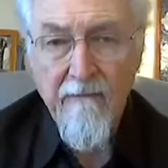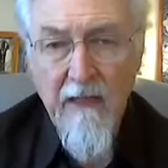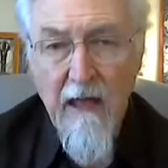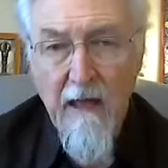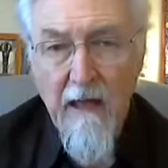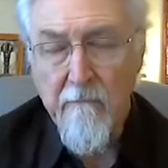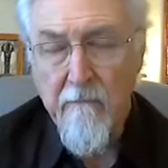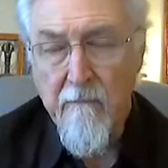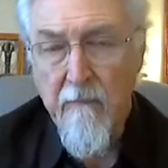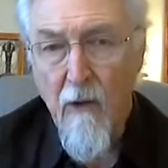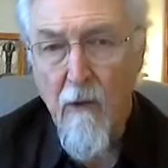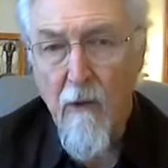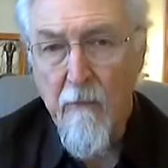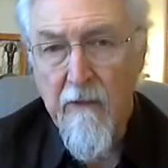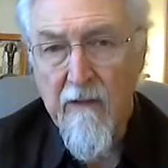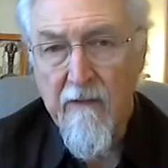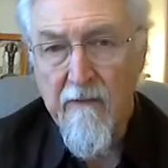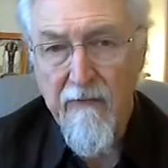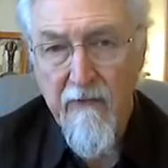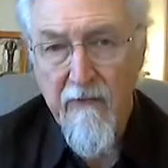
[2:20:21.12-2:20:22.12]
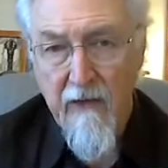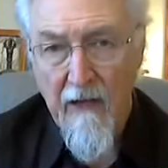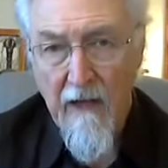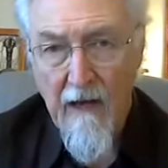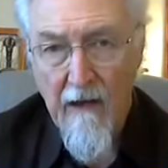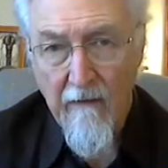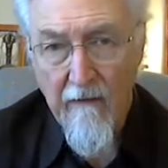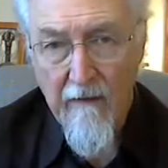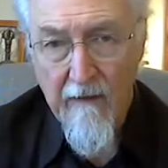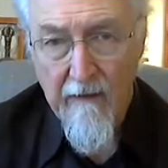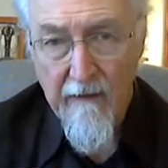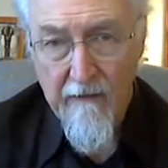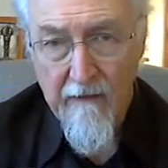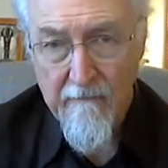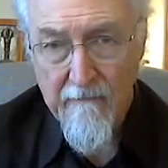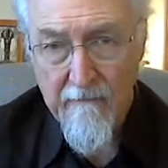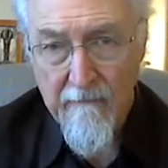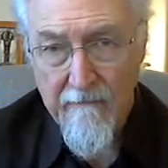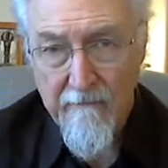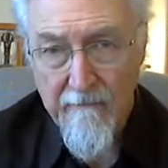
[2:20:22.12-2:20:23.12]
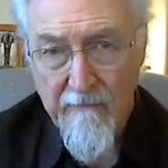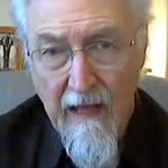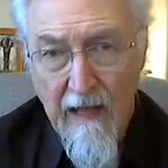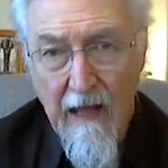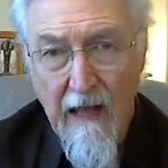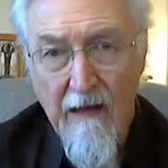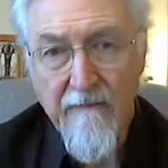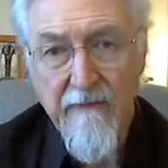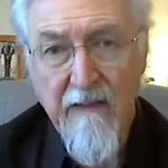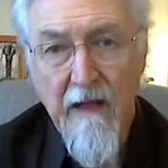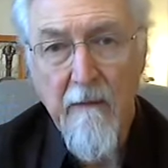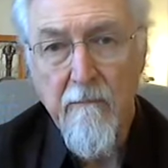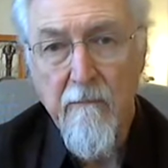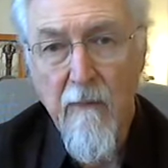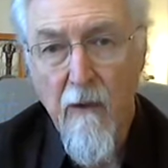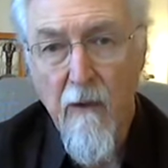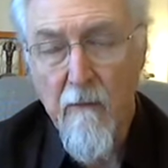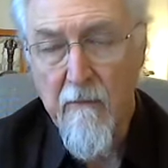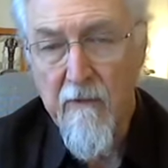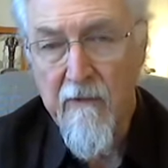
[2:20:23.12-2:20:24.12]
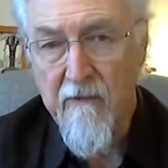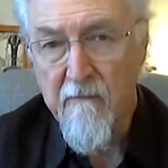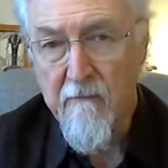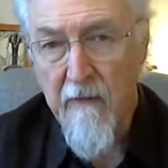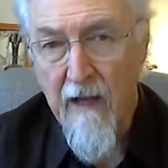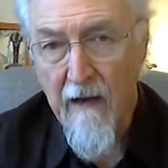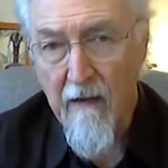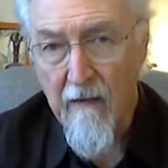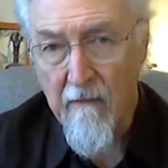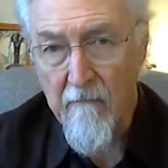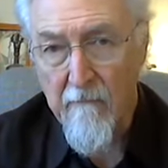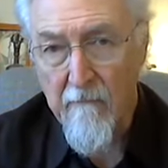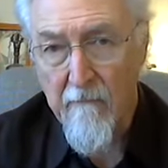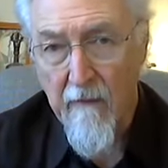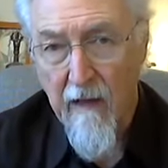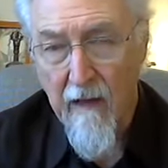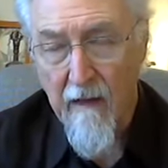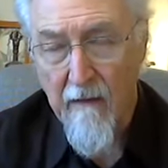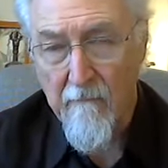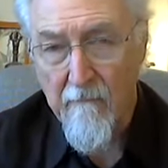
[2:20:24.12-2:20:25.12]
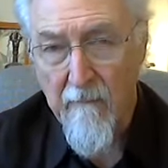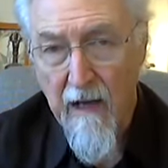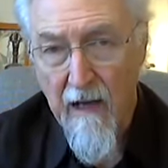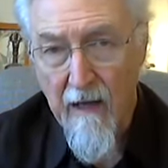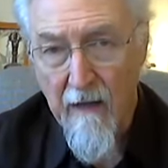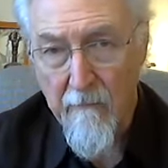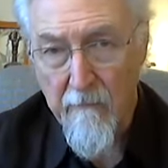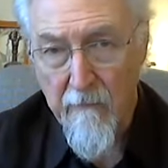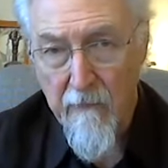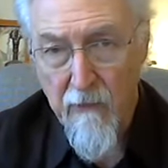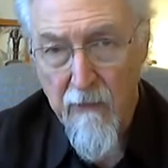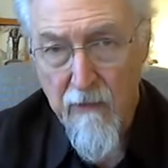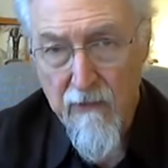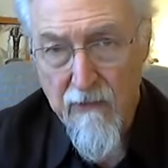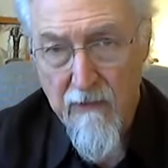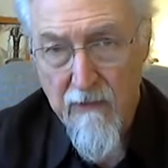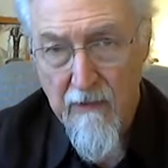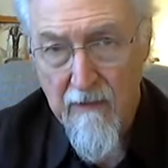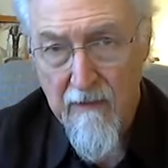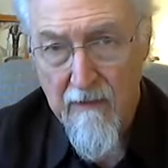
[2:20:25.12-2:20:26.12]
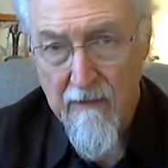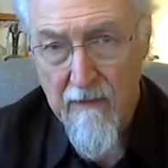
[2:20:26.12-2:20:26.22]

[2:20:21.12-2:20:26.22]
that moment of clarity, to have that moment of Mahamudra,